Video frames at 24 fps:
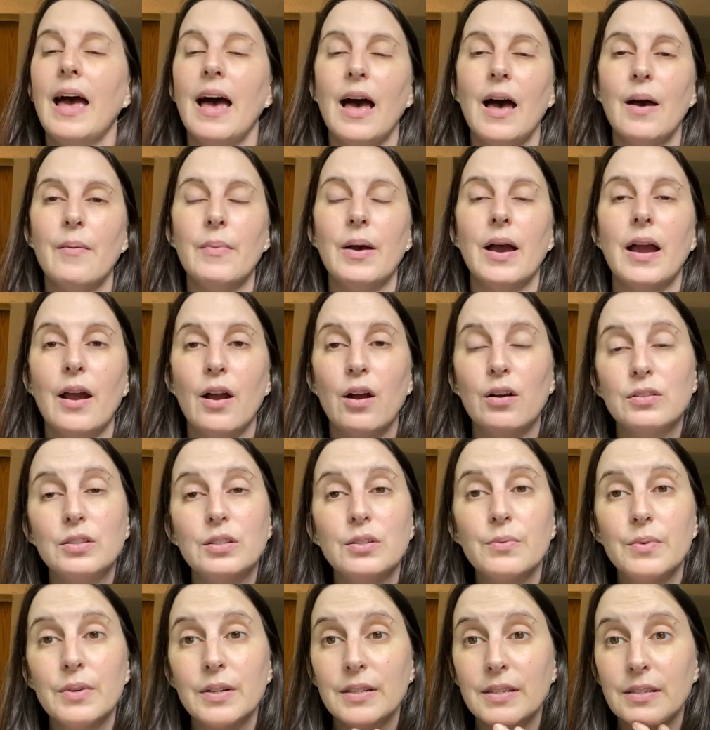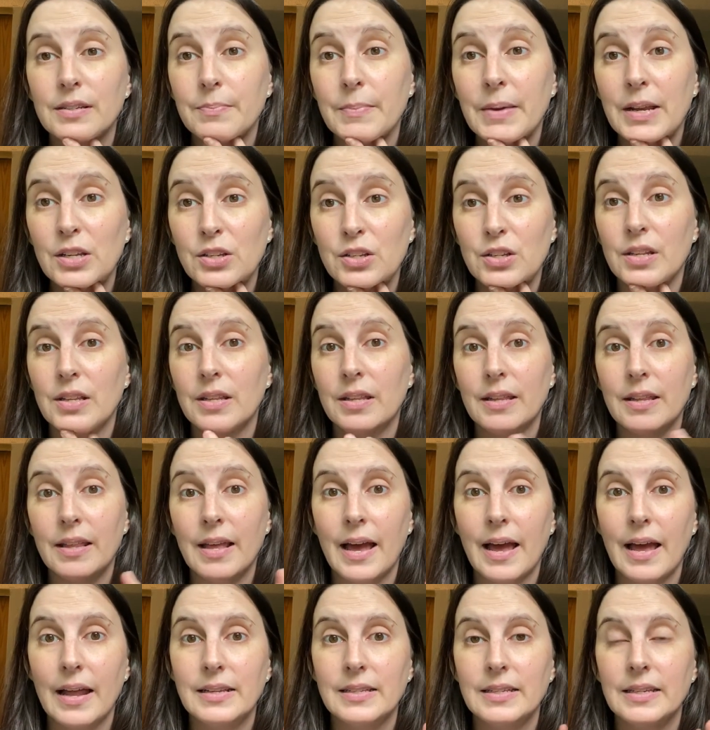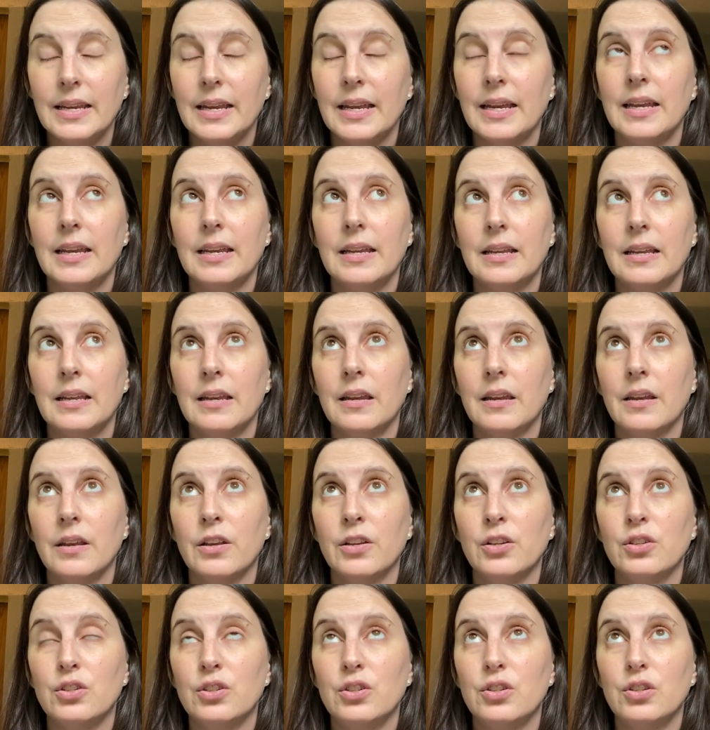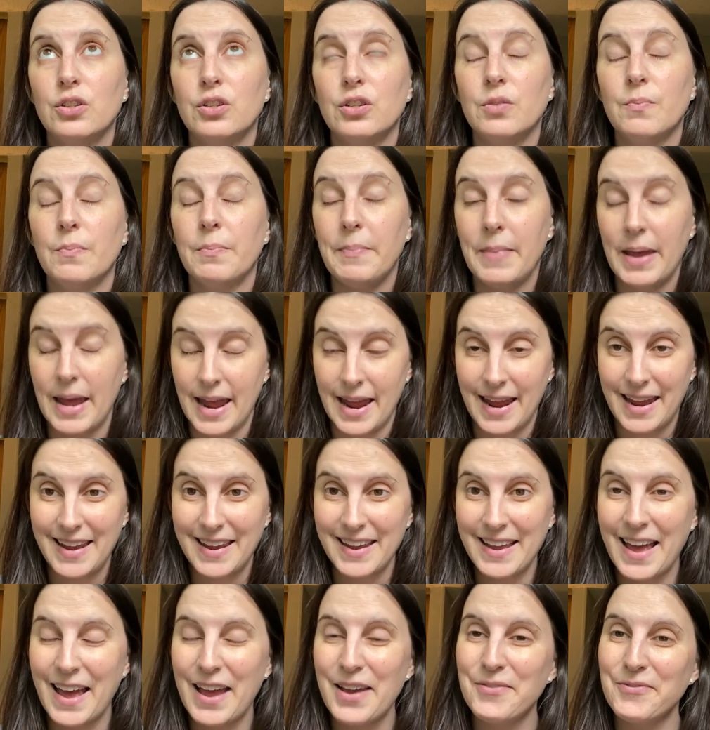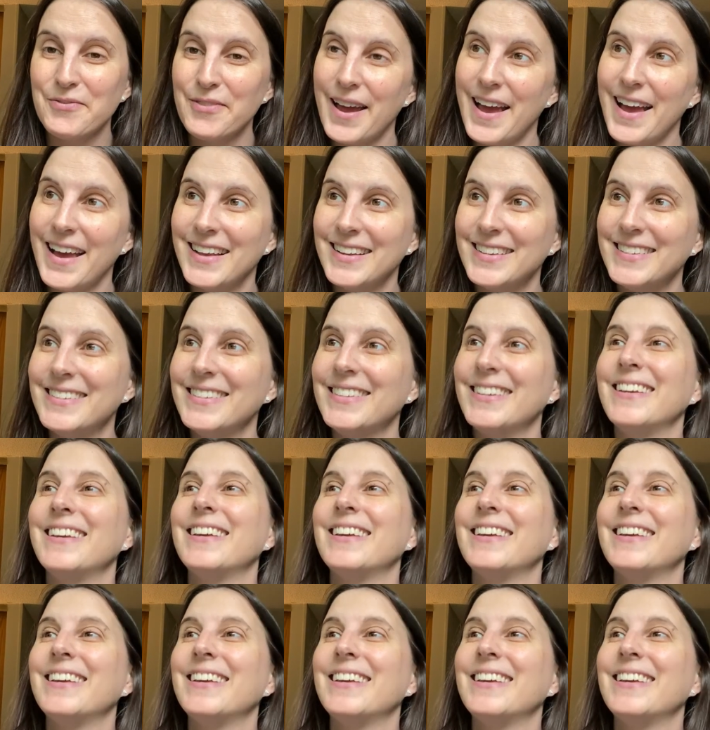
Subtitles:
I also wanted to mention that in May I read